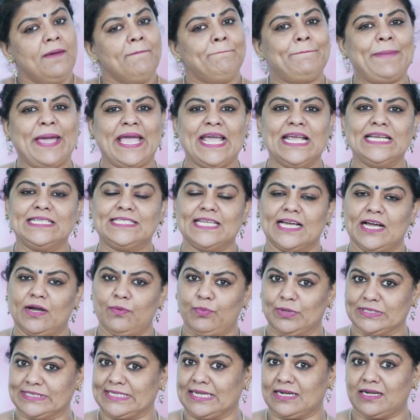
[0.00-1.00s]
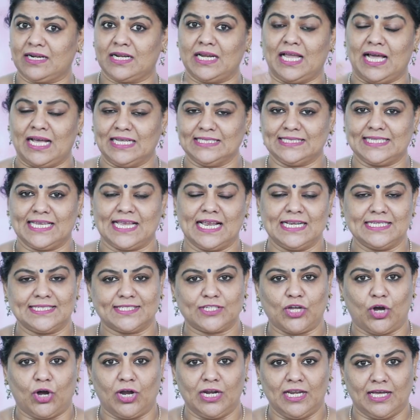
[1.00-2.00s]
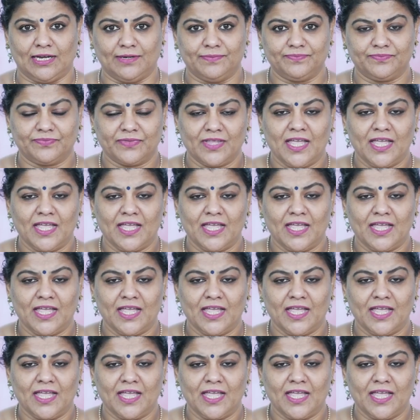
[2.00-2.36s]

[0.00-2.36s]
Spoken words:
Pater was a classical scholar.